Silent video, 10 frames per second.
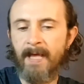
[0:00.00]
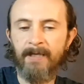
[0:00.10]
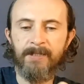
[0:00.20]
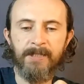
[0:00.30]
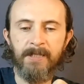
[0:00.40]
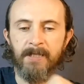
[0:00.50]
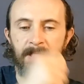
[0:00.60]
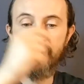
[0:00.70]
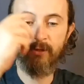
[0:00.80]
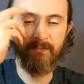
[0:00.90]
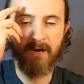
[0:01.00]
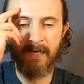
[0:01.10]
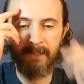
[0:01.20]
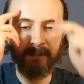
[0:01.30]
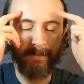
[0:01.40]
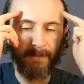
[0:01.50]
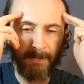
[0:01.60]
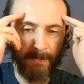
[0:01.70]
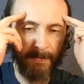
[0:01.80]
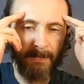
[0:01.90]
energy in your mind.
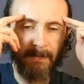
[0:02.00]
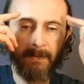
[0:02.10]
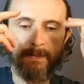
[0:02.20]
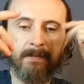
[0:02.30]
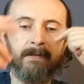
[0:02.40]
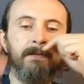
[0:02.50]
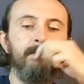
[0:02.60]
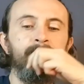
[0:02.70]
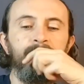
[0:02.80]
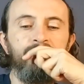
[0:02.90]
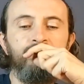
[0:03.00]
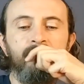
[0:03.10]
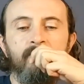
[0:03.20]
I